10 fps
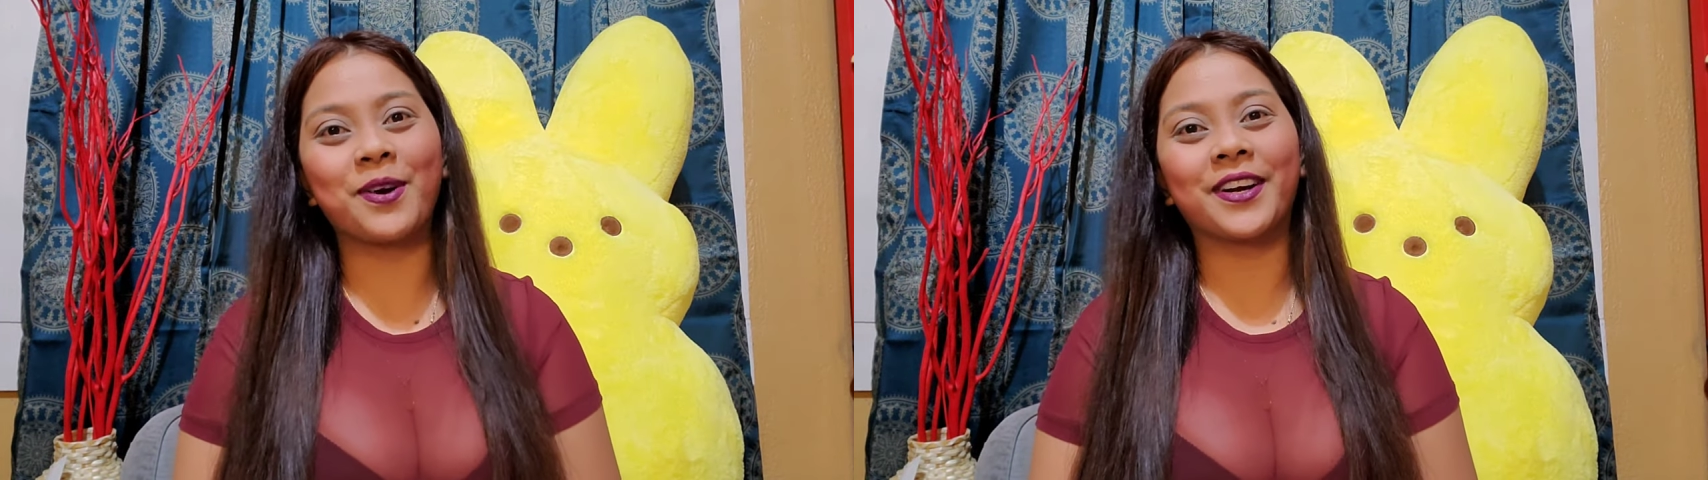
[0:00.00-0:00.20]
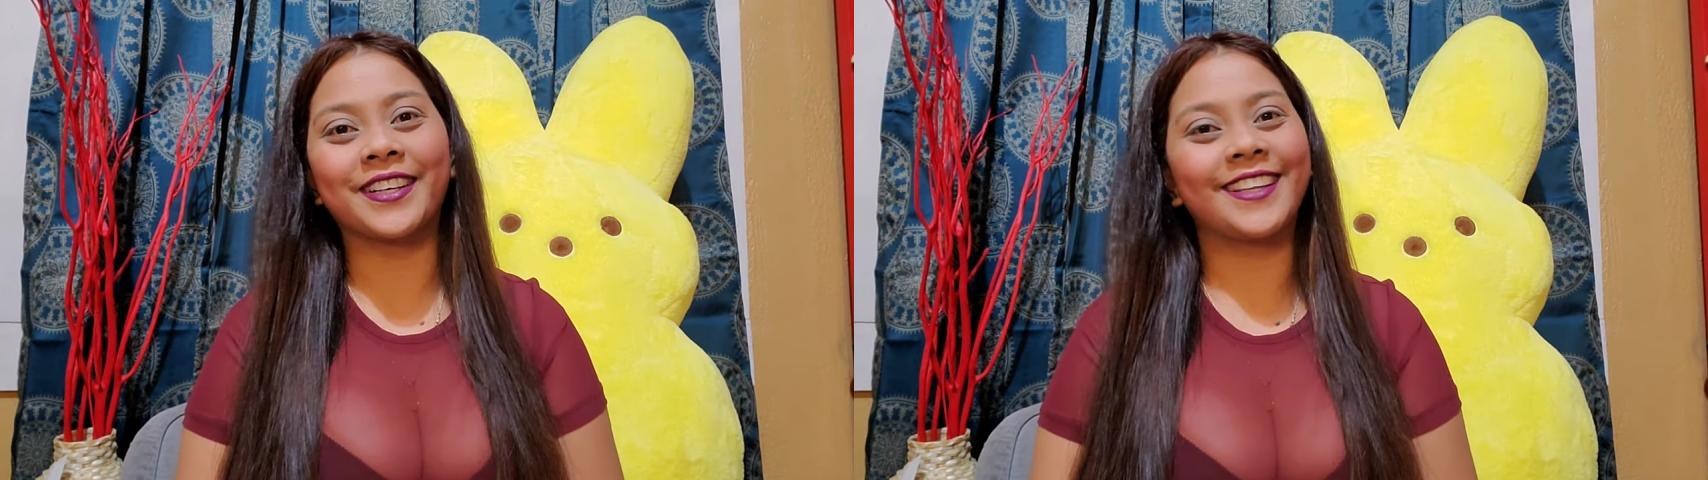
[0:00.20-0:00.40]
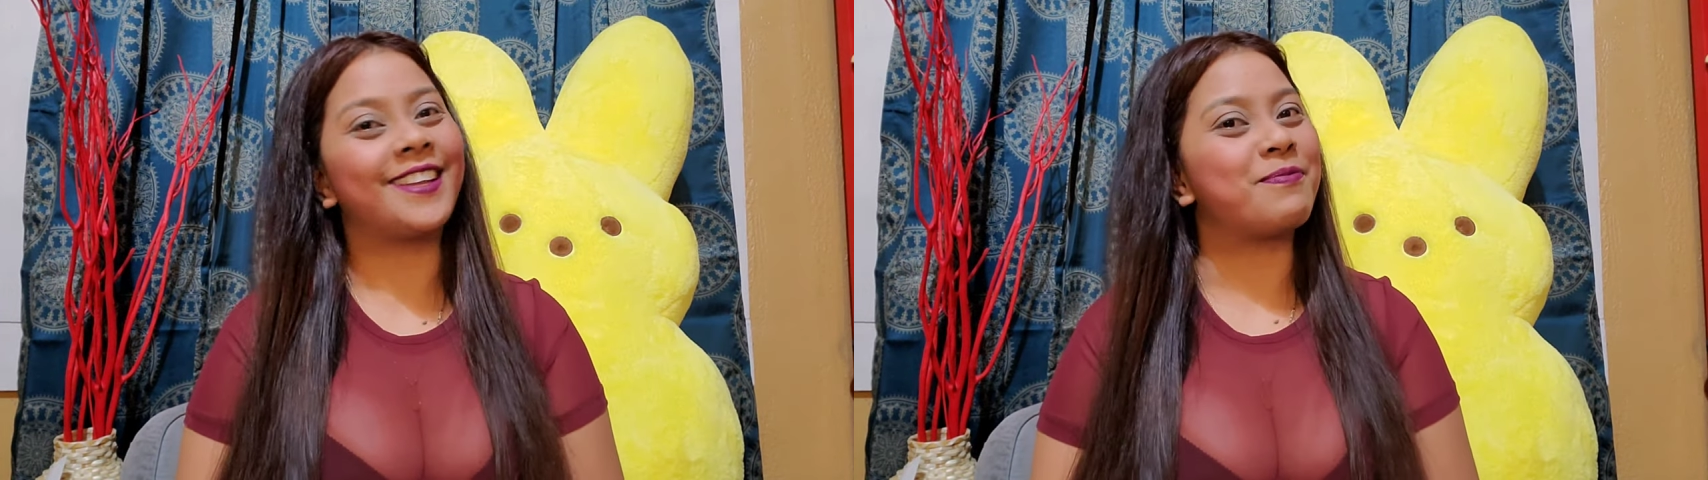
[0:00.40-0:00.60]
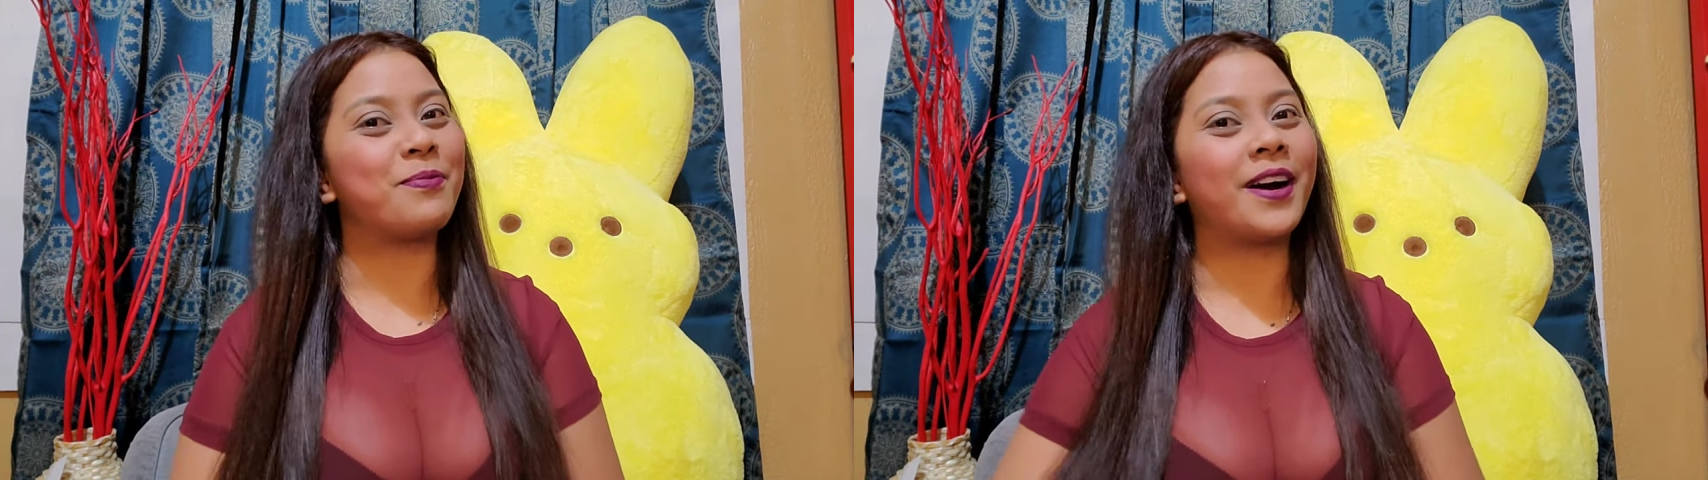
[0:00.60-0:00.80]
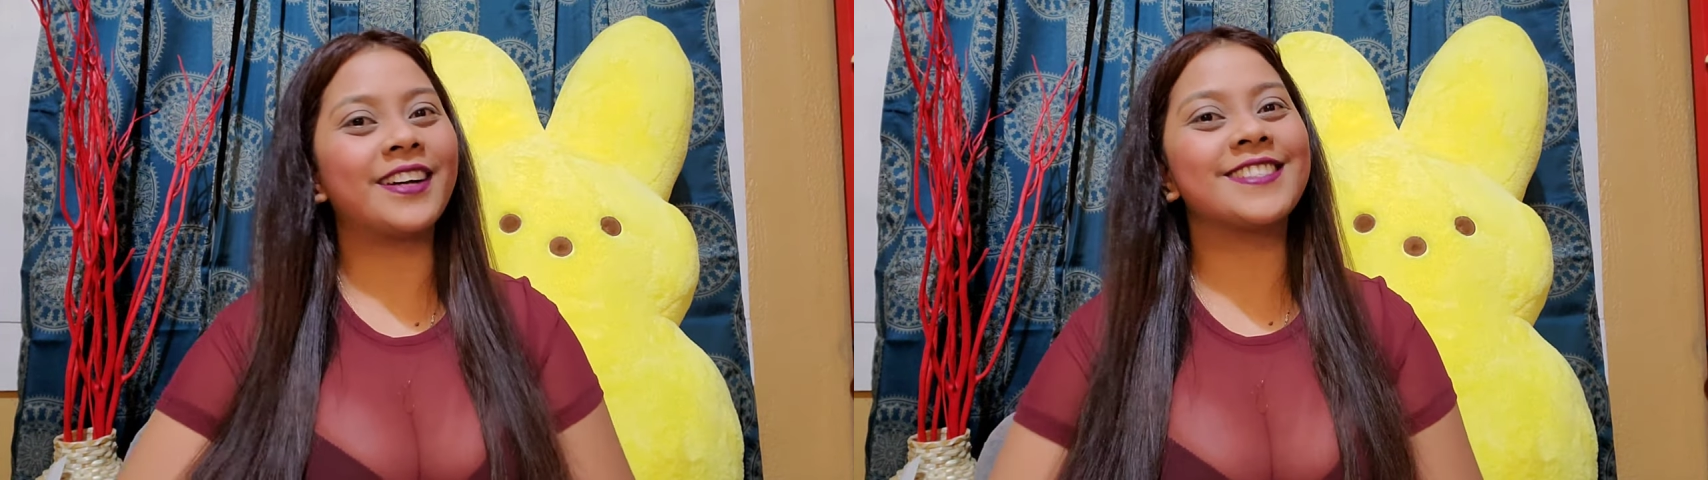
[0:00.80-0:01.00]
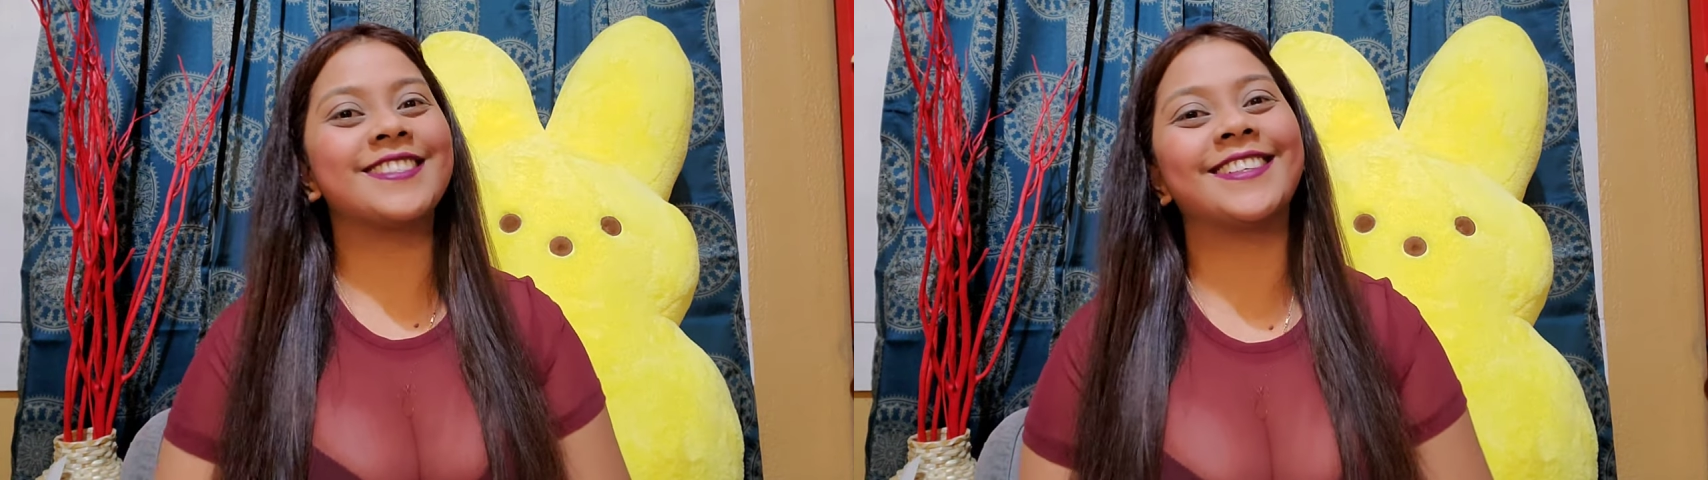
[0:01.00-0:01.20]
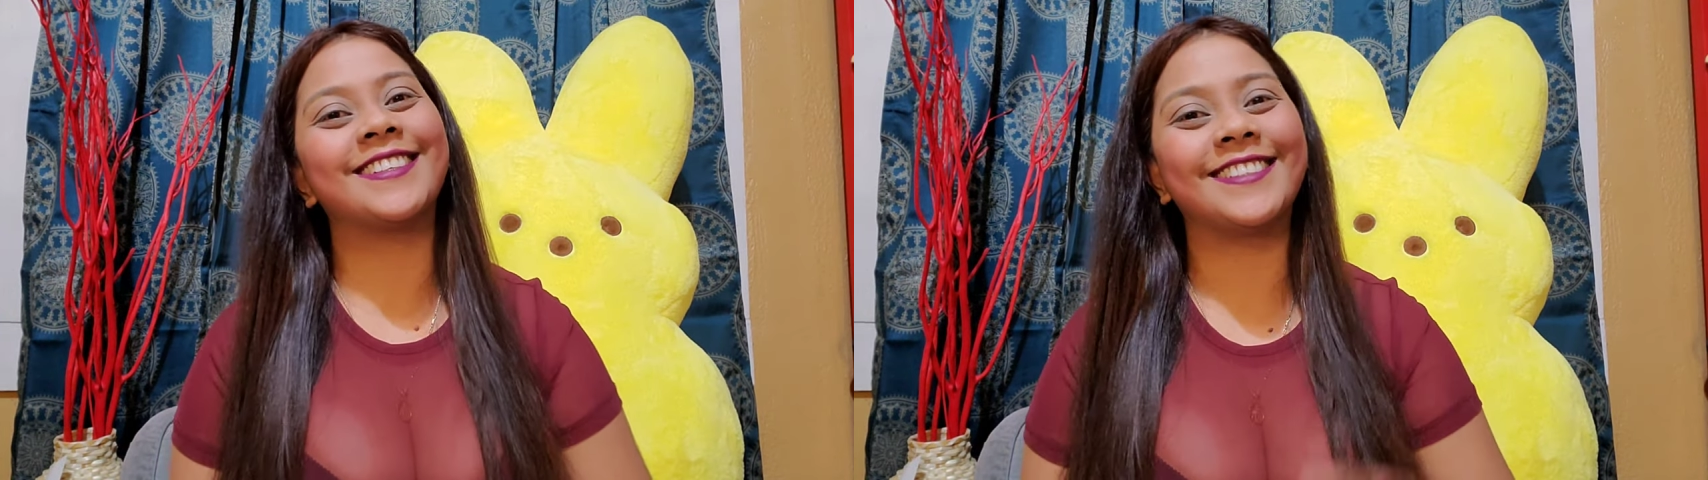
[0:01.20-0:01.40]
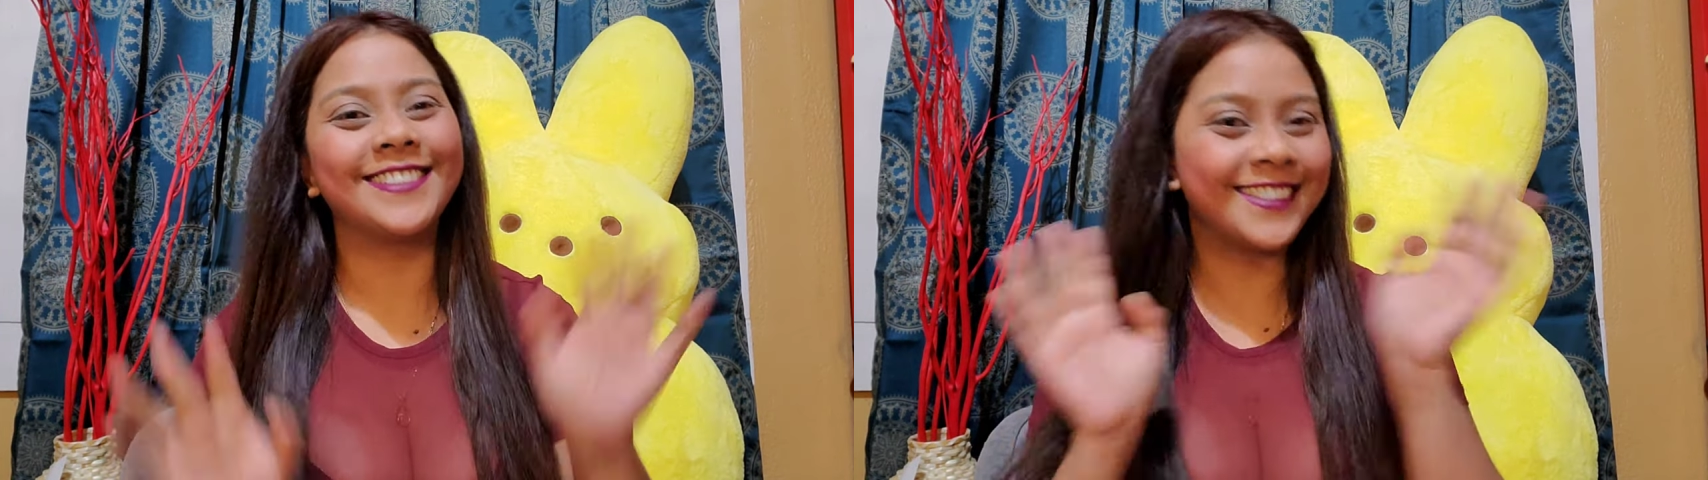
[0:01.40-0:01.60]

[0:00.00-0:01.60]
part, unboxing.